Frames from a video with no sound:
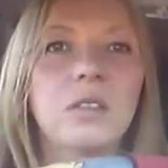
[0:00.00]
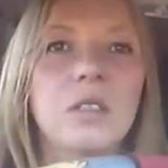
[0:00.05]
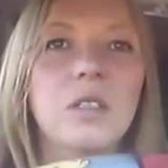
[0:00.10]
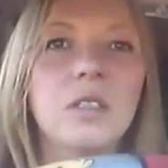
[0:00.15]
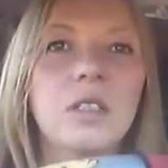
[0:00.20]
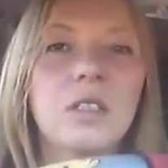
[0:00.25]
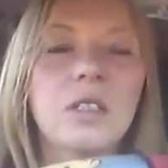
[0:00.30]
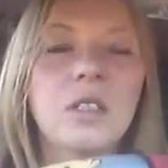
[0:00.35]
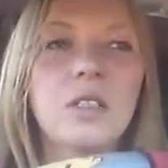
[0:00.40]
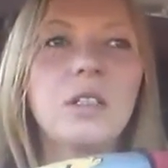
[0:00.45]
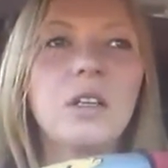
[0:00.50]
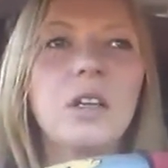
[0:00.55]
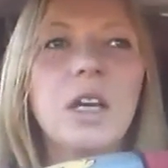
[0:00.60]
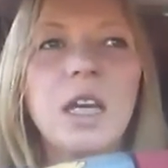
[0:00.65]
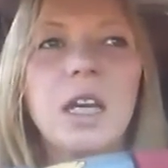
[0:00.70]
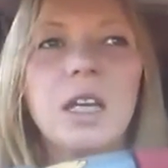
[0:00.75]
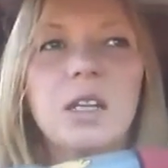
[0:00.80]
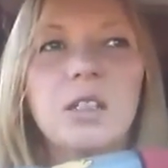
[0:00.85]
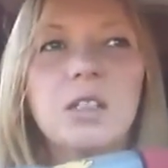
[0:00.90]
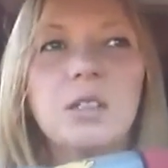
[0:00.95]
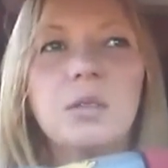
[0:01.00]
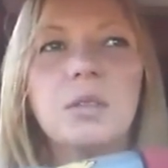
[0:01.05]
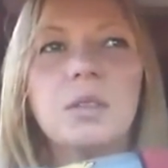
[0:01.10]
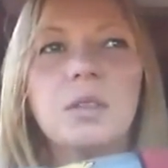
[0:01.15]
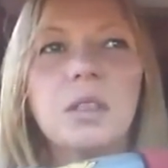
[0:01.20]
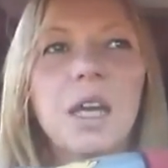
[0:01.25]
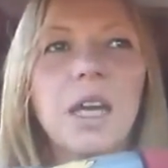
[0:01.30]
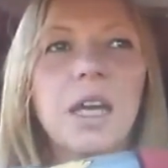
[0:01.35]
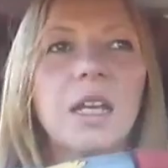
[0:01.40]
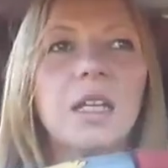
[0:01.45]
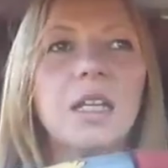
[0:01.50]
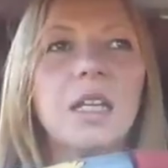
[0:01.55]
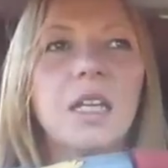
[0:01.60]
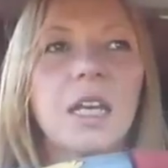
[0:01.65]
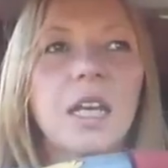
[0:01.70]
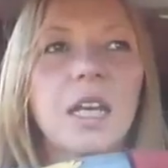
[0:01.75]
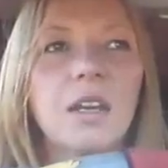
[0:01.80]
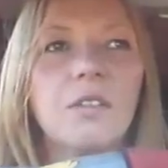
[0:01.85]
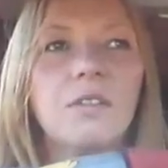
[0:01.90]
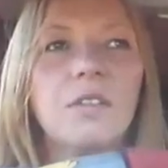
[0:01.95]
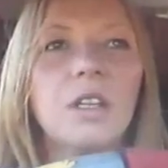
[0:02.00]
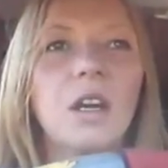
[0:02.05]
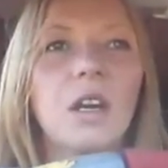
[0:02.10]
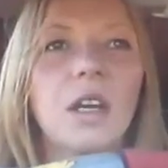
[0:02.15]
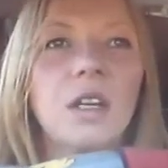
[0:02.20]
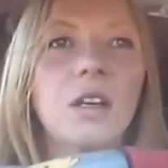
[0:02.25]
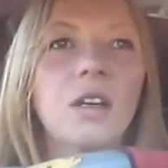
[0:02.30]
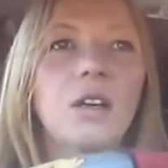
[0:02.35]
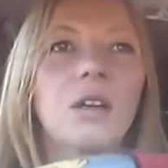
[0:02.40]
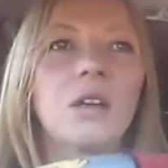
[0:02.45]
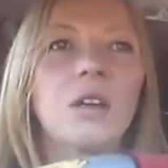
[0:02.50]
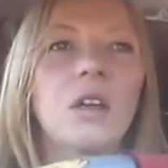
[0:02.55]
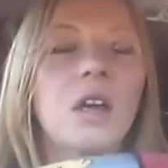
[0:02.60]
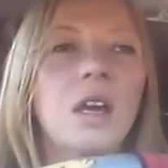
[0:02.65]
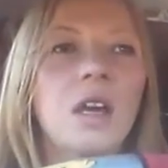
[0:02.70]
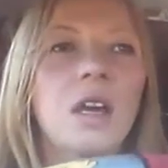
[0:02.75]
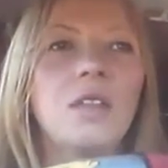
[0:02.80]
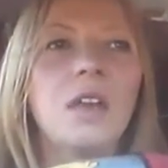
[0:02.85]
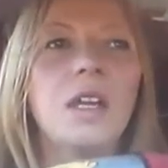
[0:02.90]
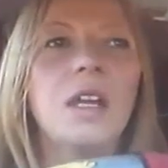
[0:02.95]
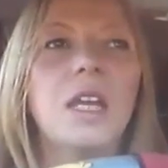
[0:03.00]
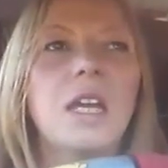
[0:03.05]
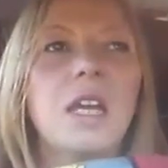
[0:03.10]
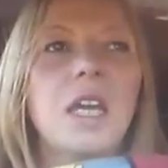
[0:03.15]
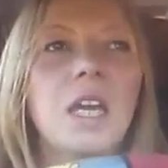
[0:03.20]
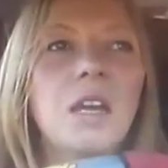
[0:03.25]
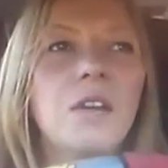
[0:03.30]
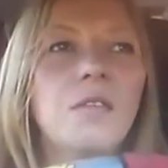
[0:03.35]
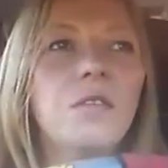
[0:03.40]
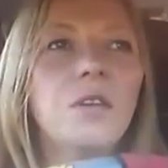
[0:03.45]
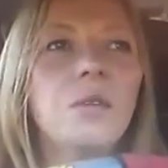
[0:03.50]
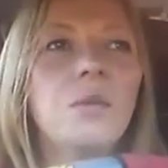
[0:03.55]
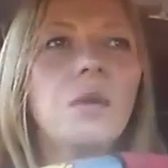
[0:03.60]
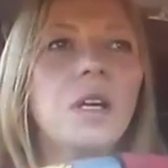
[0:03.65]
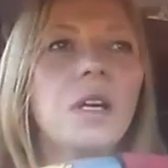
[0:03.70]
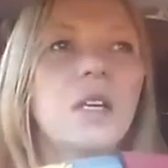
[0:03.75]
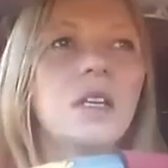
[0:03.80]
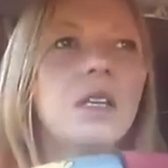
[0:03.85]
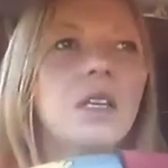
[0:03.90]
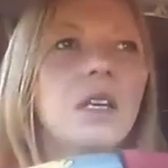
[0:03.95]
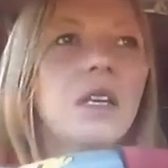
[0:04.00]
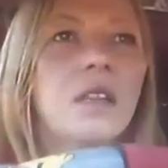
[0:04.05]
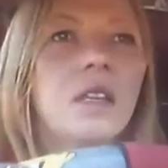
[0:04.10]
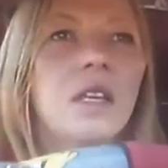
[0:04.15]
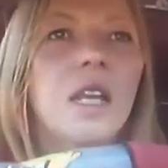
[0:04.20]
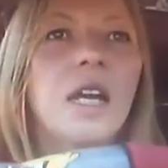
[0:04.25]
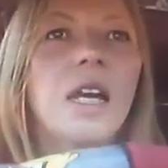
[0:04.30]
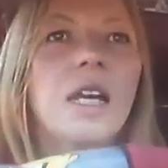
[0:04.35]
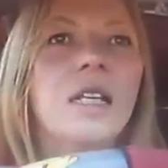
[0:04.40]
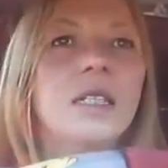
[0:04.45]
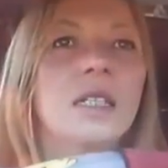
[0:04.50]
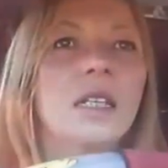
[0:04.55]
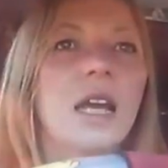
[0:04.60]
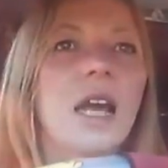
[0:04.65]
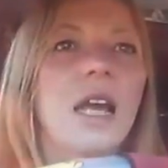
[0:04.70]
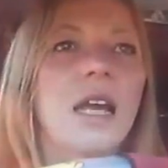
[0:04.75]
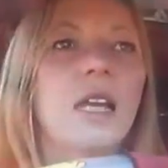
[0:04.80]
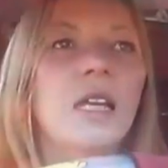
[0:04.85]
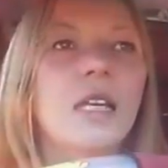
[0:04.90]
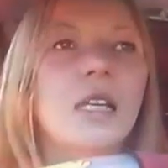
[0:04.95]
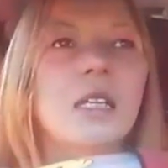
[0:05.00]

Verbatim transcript: You just don't know how to do it, how to get out of it. And I know that everyone has a